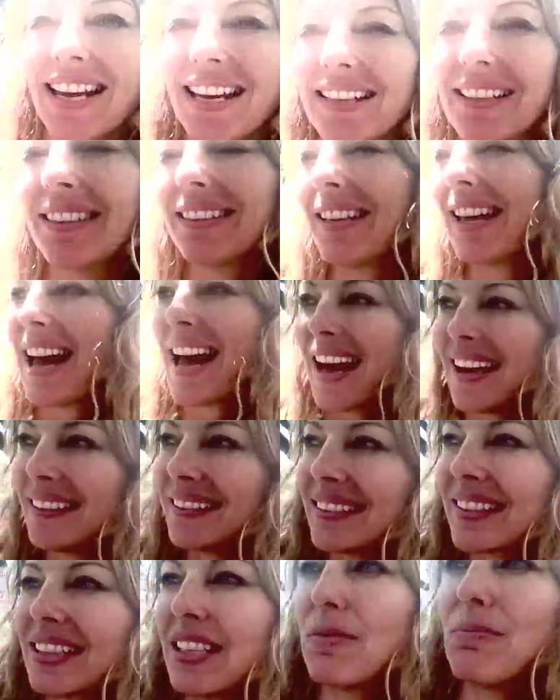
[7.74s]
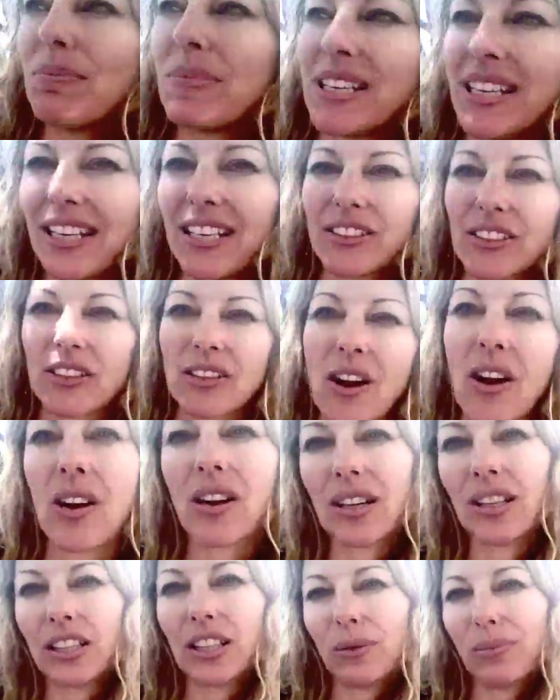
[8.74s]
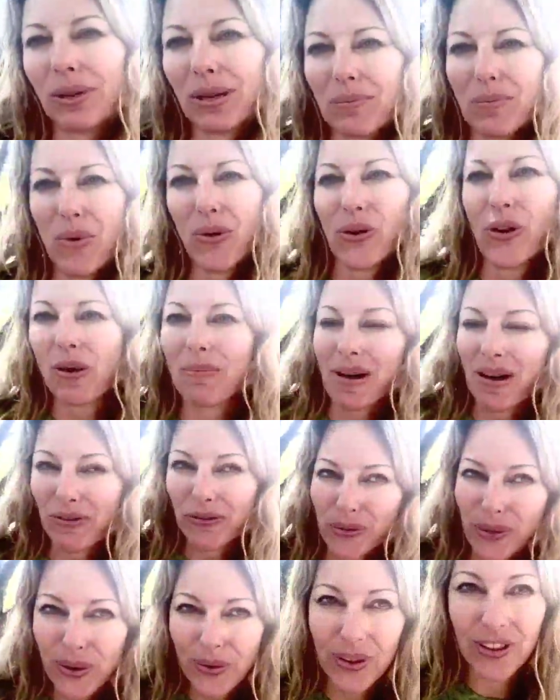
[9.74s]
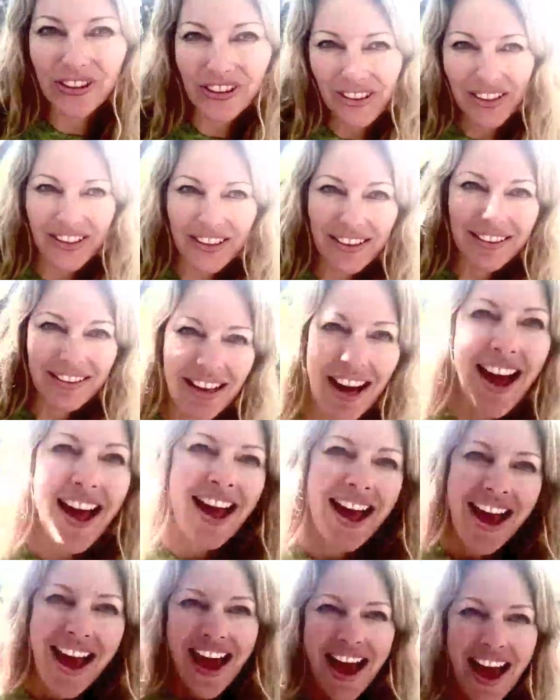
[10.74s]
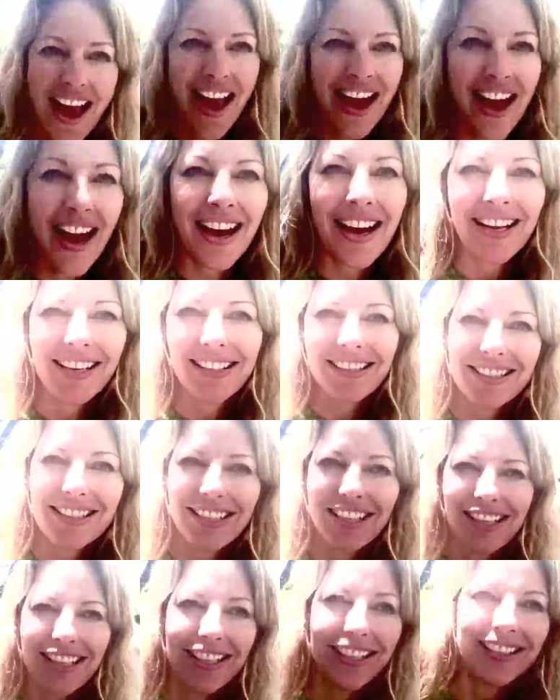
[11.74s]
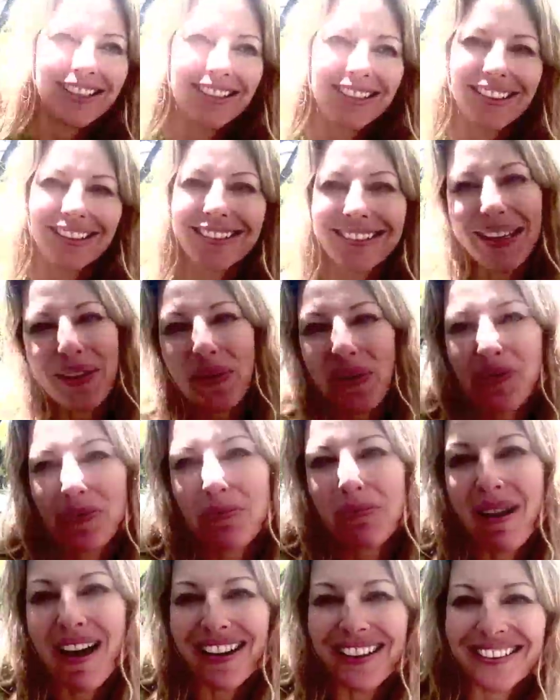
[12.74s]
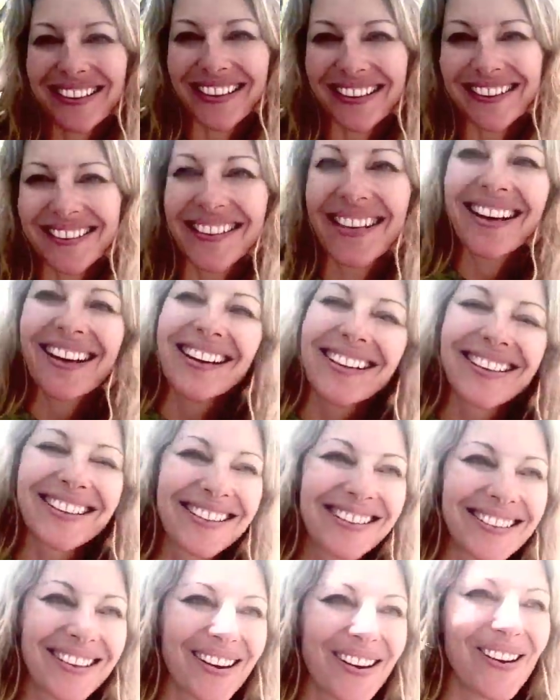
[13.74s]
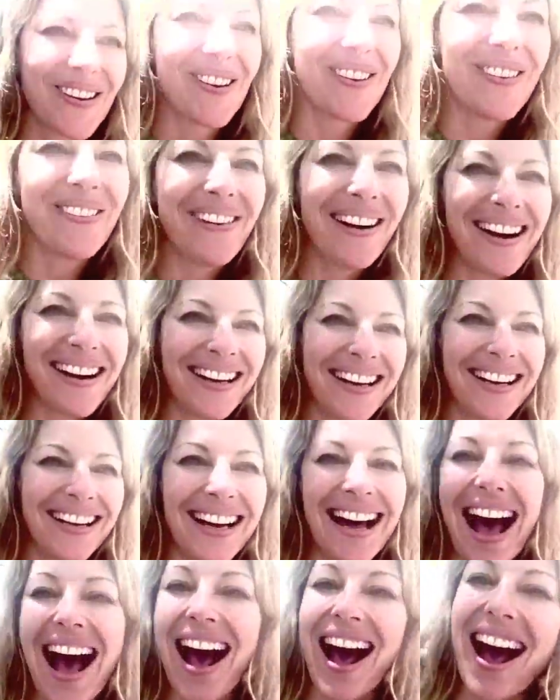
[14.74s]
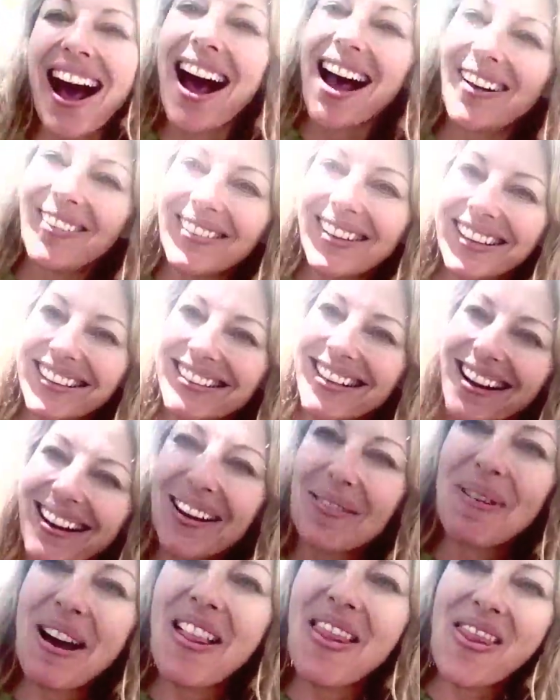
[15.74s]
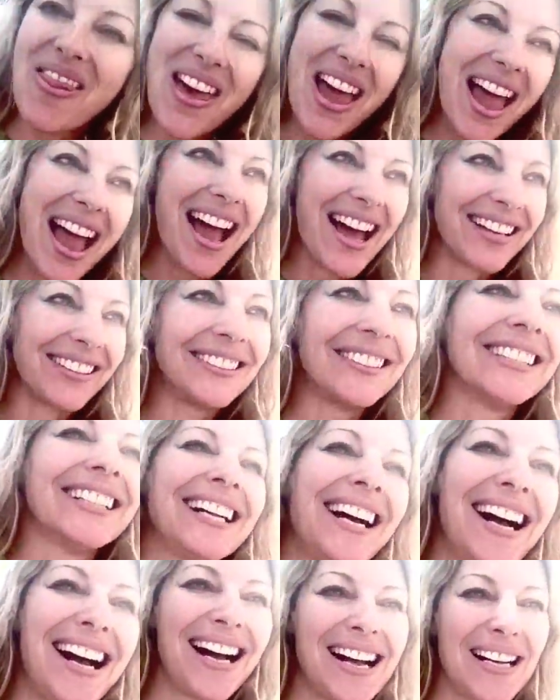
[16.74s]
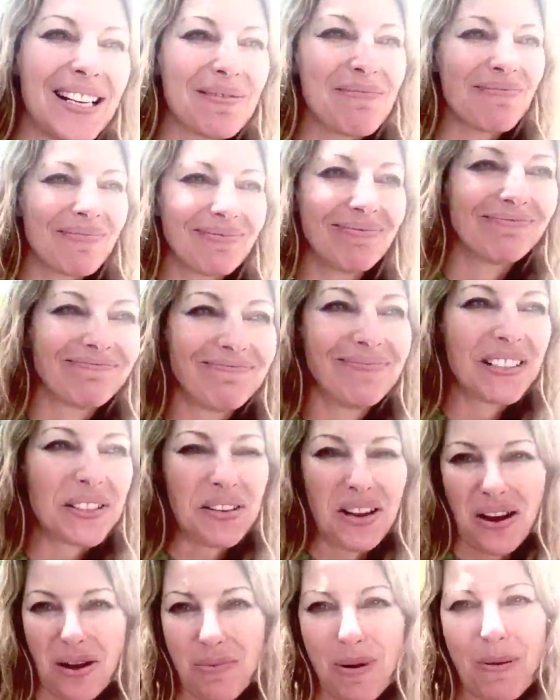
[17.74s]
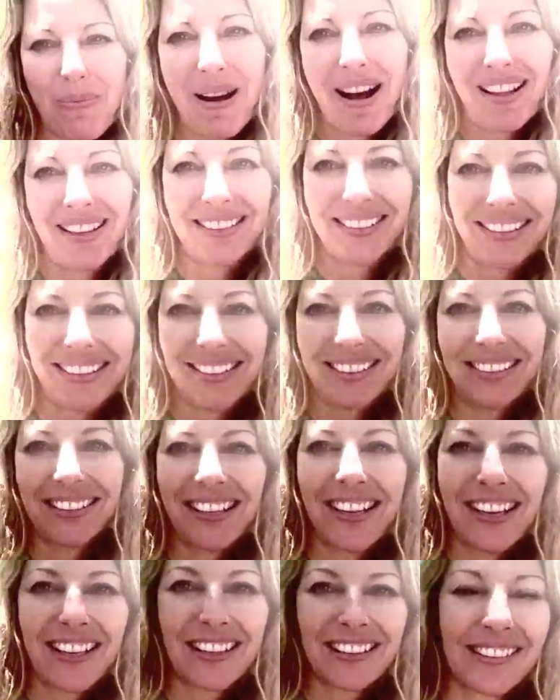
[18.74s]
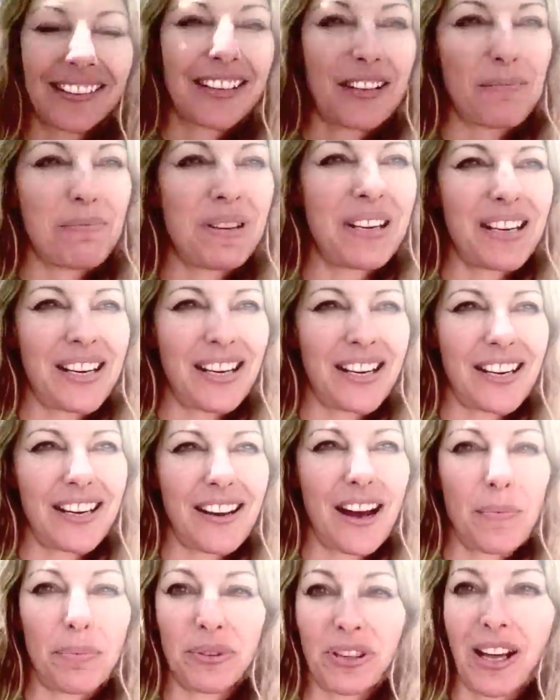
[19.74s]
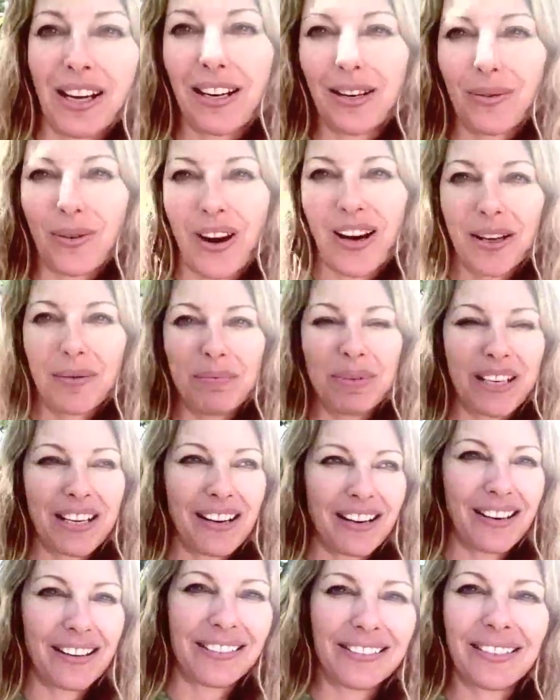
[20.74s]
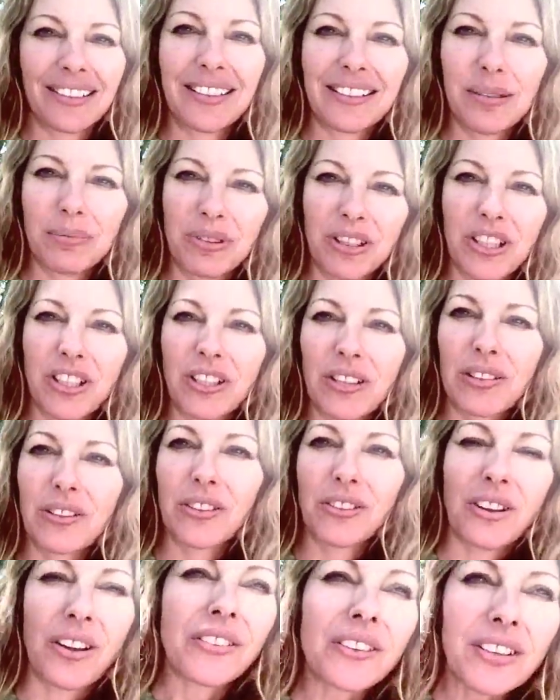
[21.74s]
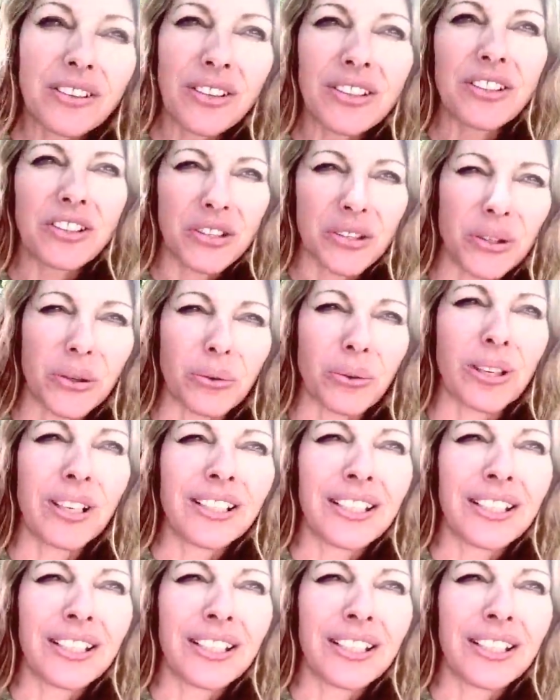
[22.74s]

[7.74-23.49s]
and asking me to talk a little bit more about frequencies and uh, stay away from politics. So, uh, I'm going to talk about that. Um, let's talk about politics because it can be upsetting, right? Because it seems like there's nothing you can do.